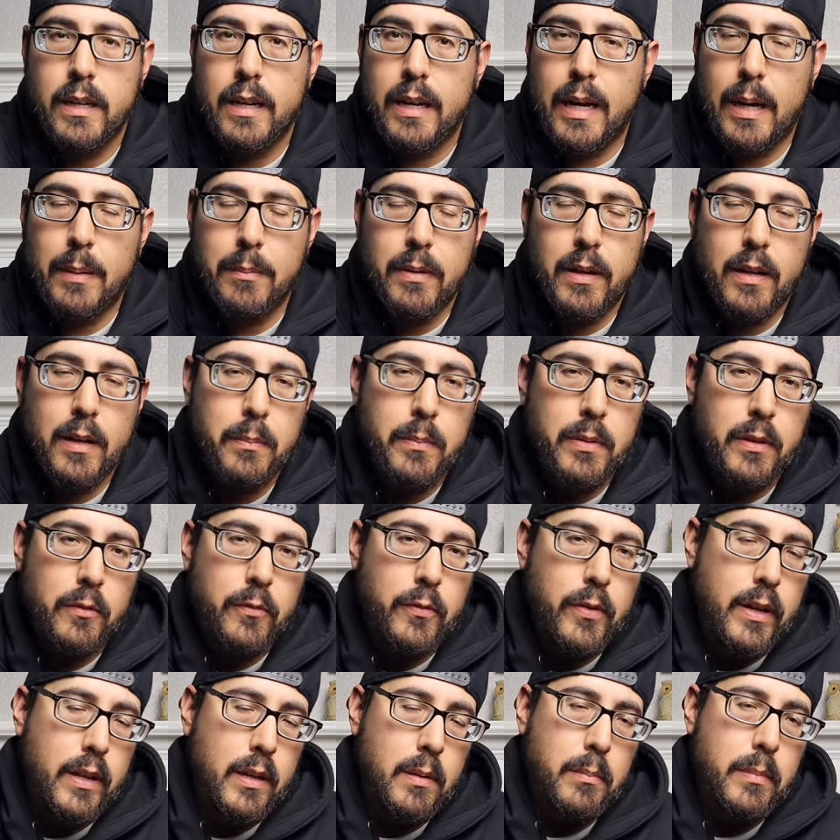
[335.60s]
I'm not a big
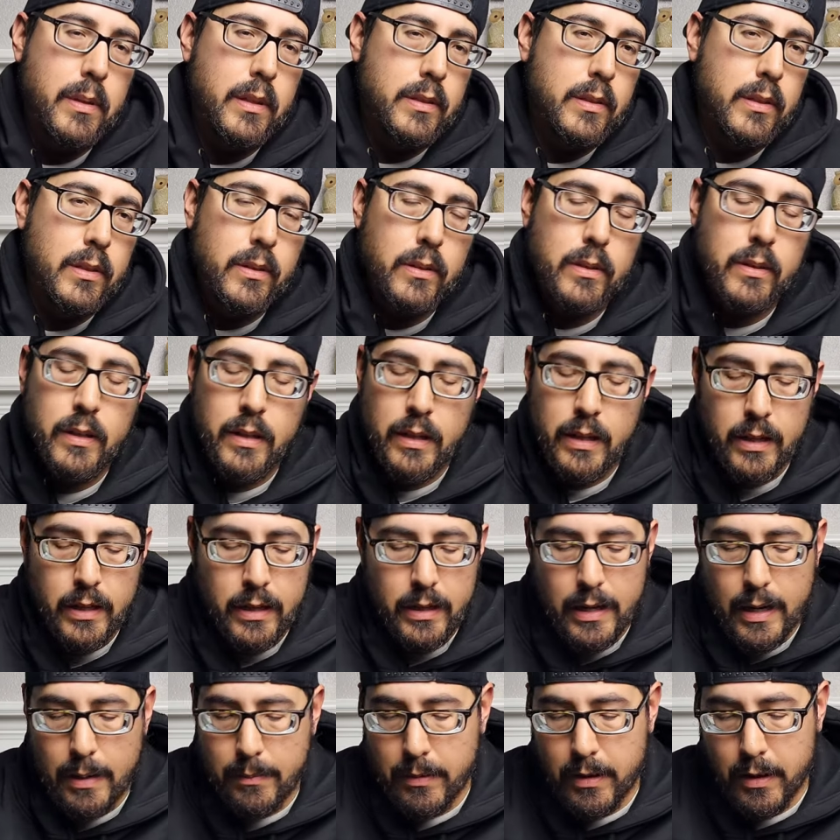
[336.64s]
fan of menthol.
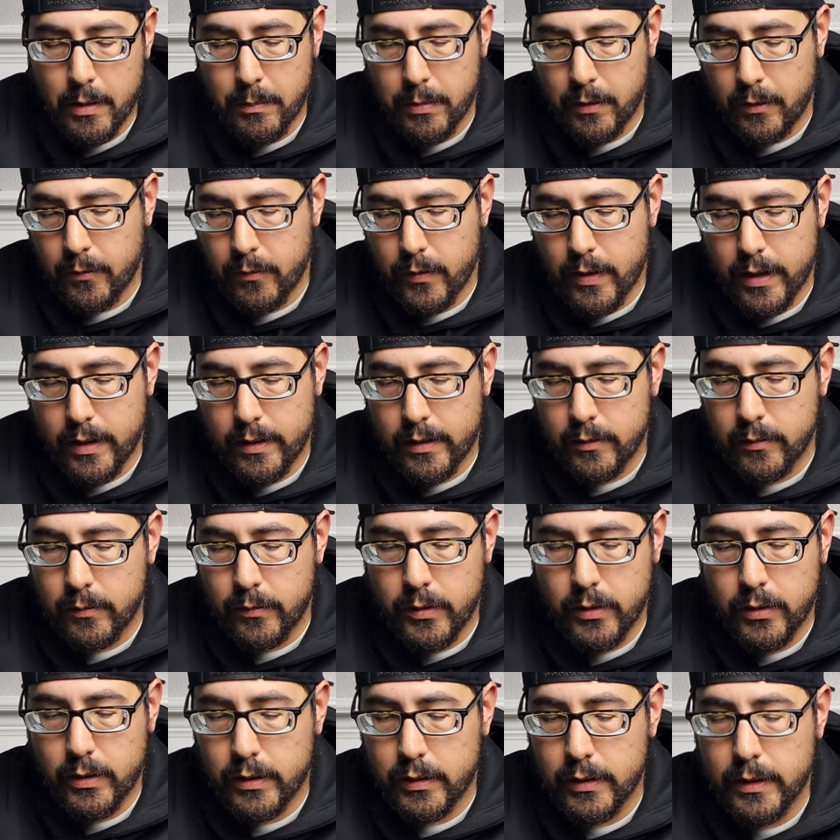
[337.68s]
I'm not a big fan of
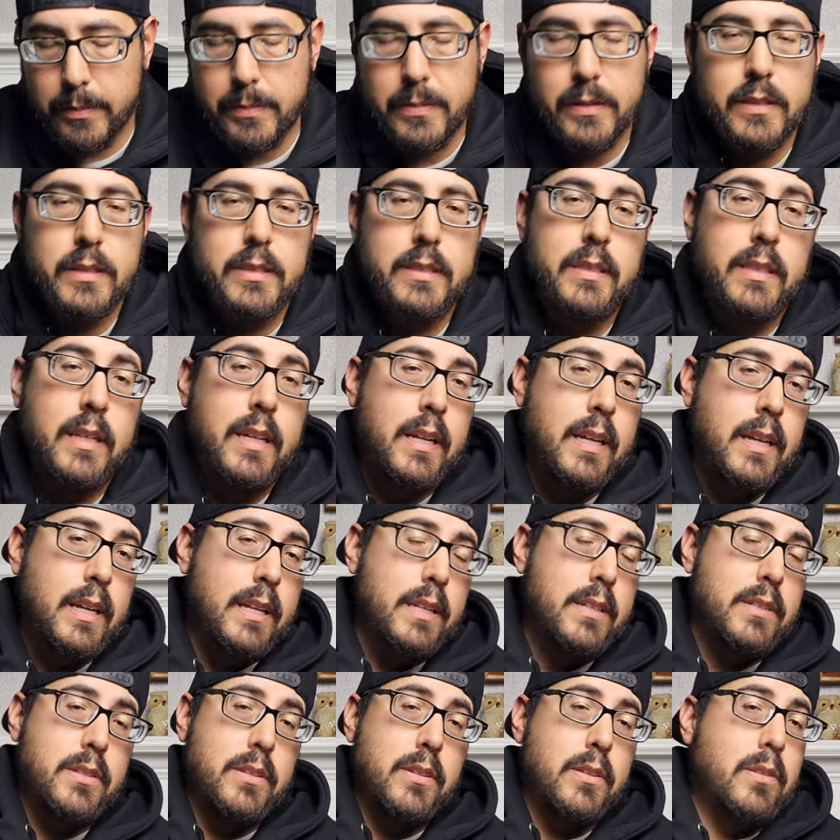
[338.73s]
eucalyptus.
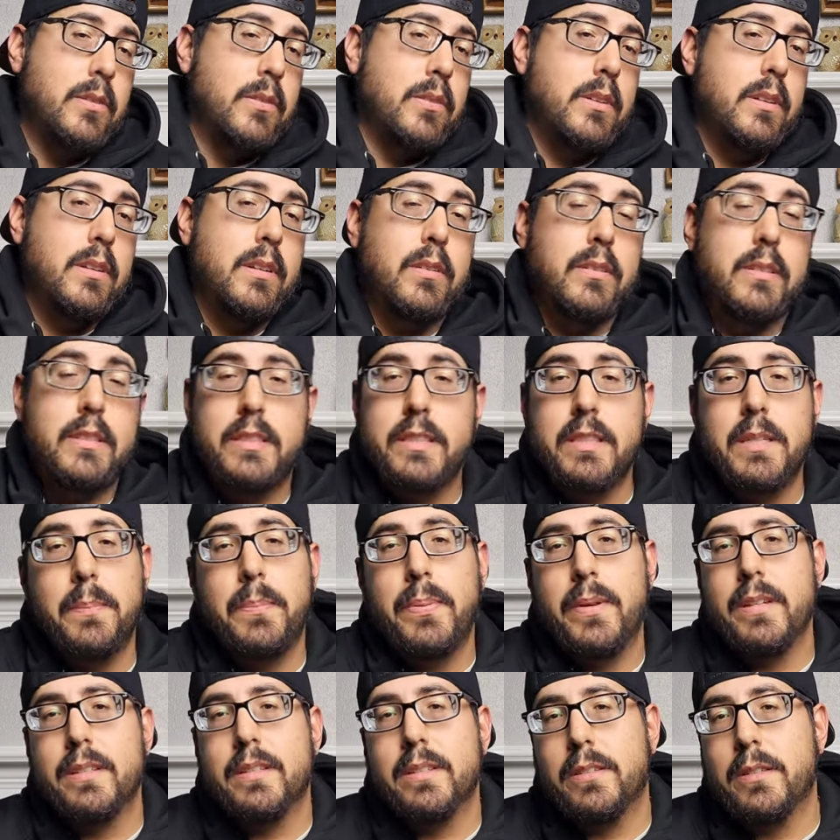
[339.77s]
So, you know, just
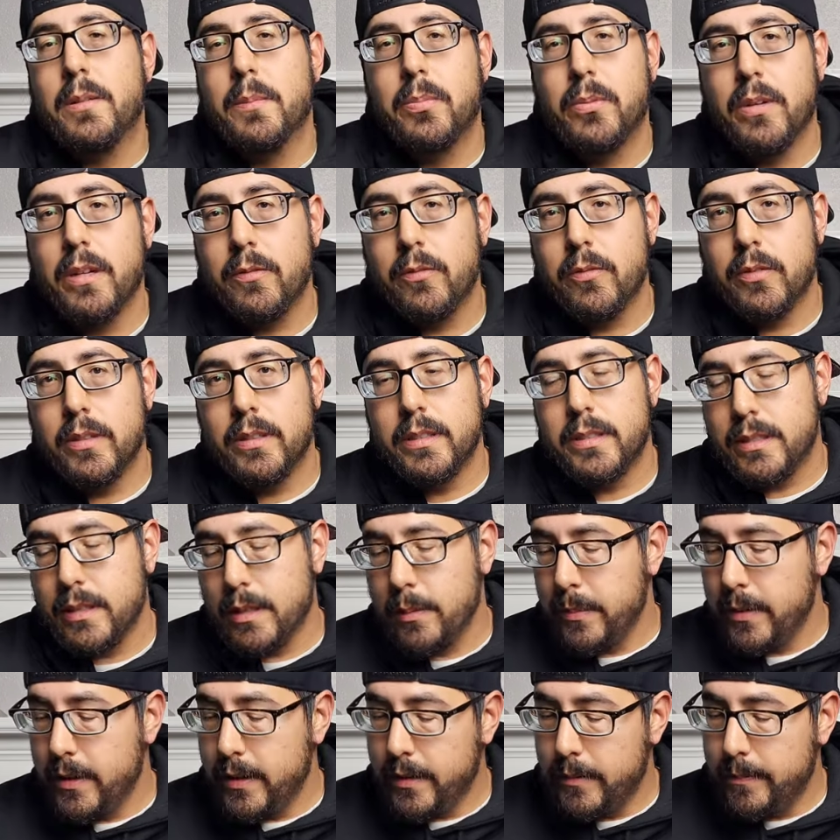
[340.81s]
depends on your preference. I
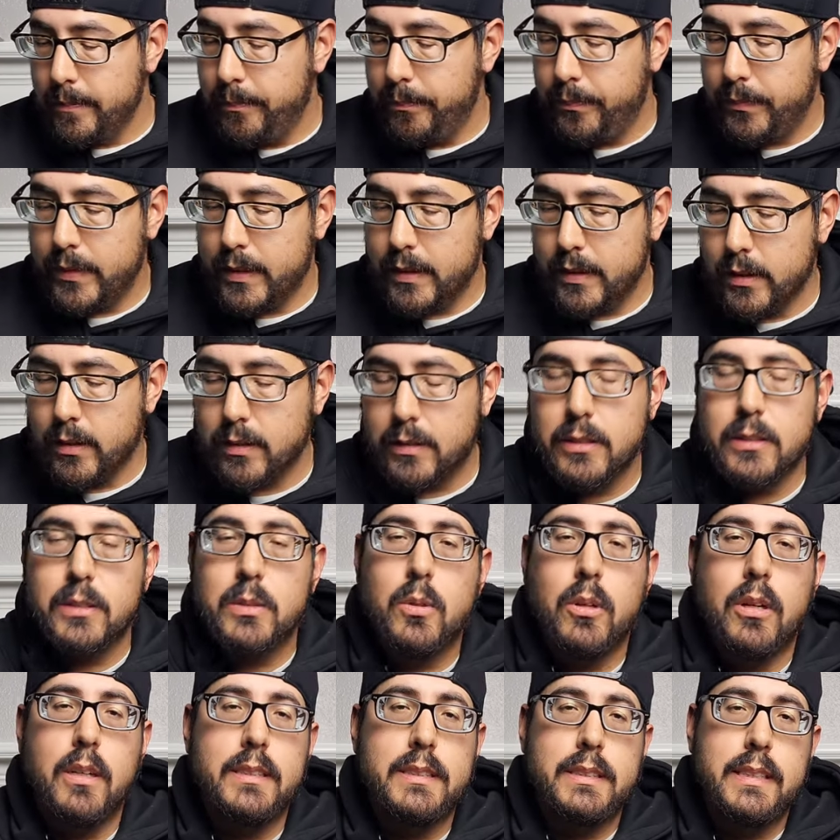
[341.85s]
mean, Dr.
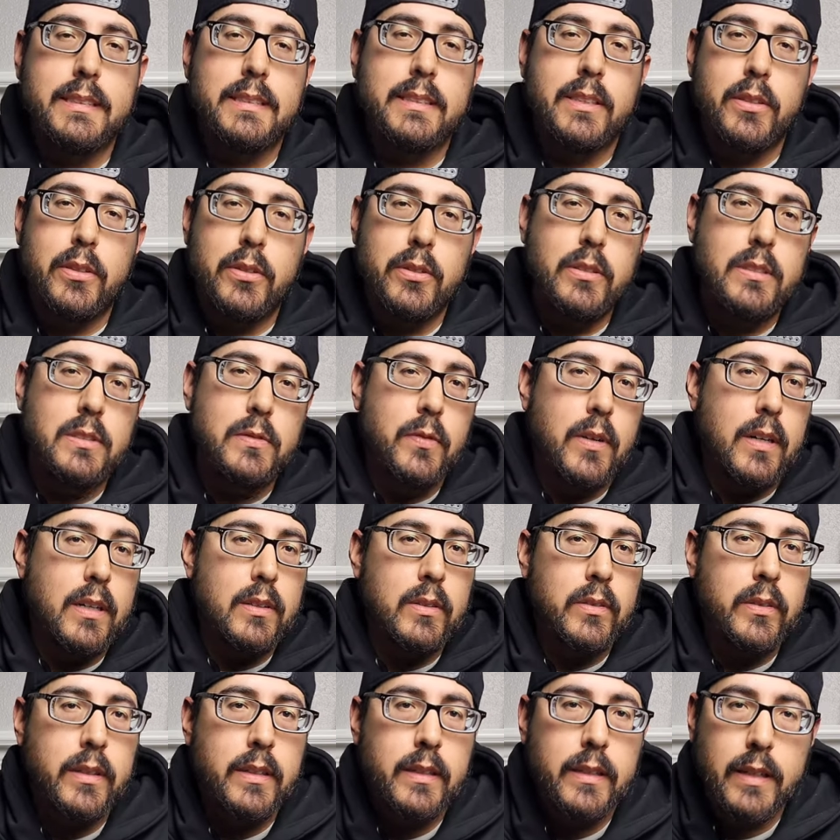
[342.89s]
Squatch has a huge
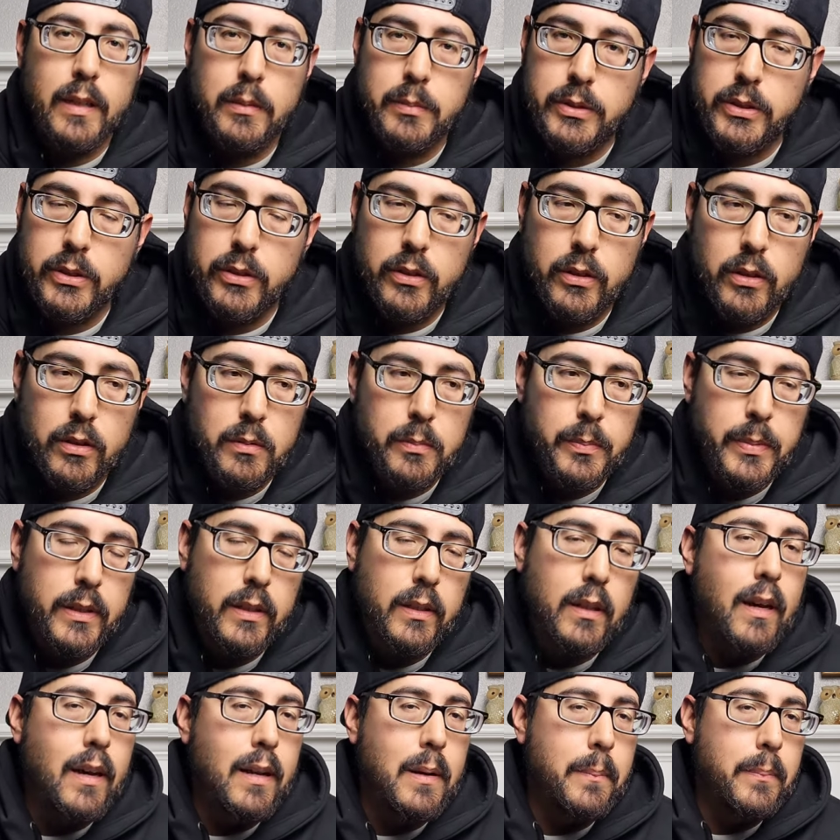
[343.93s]
following, and I'm sure there would be a
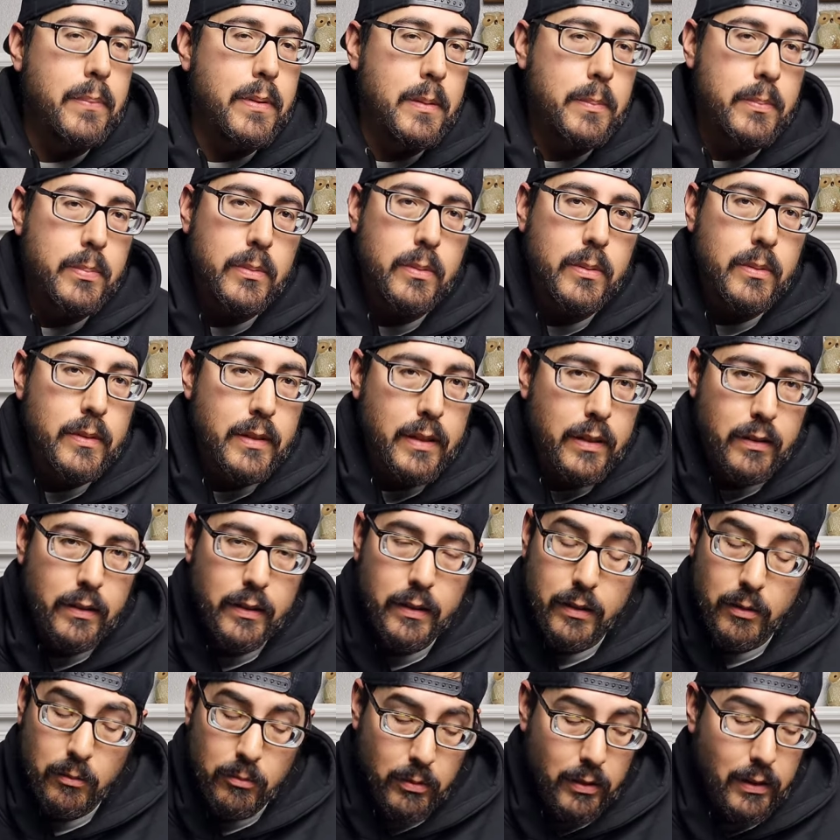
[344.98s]
lot of people that are
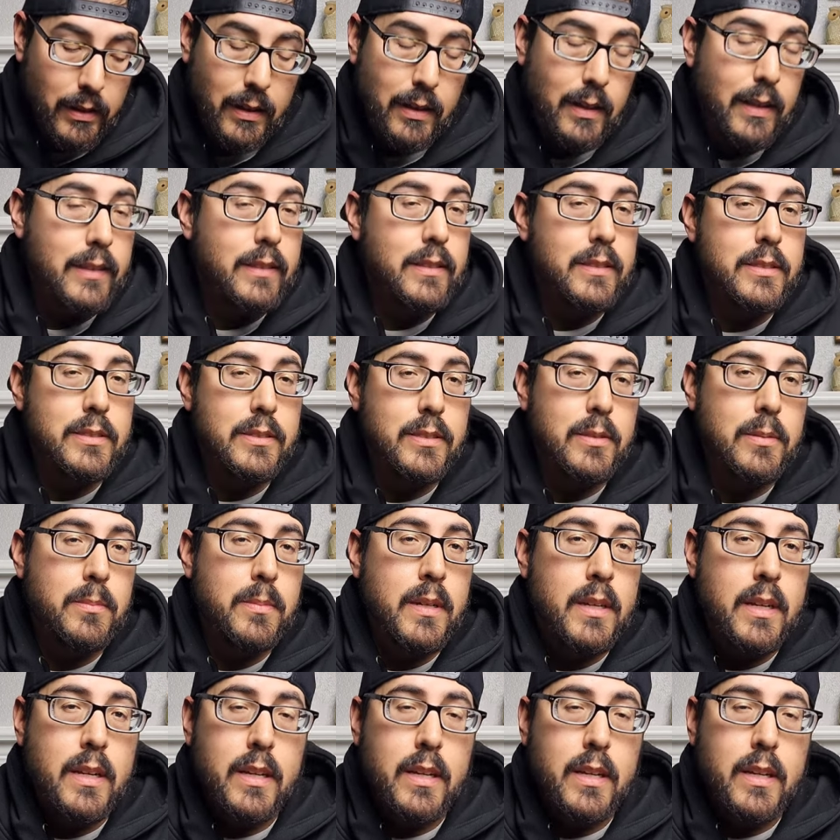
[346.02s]
going to really like the soap